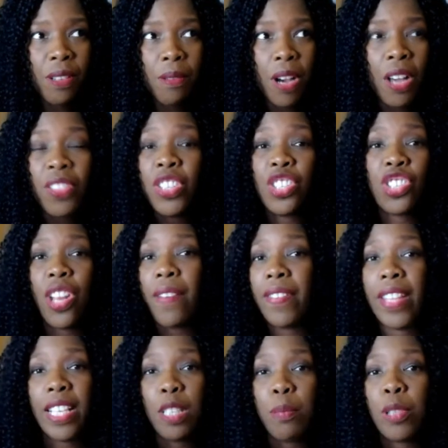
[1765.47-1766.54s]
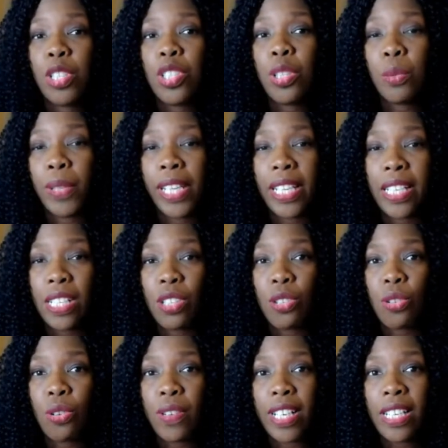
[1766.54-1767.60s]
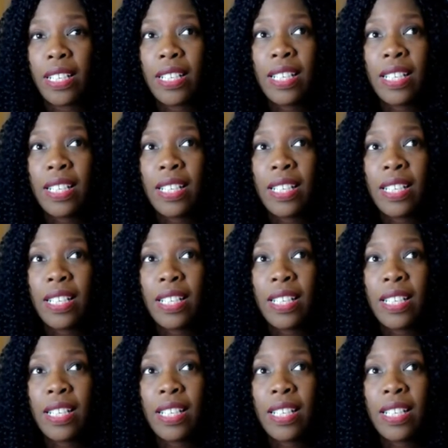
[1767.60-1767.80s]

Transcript: others sharing their spiritual awakening story.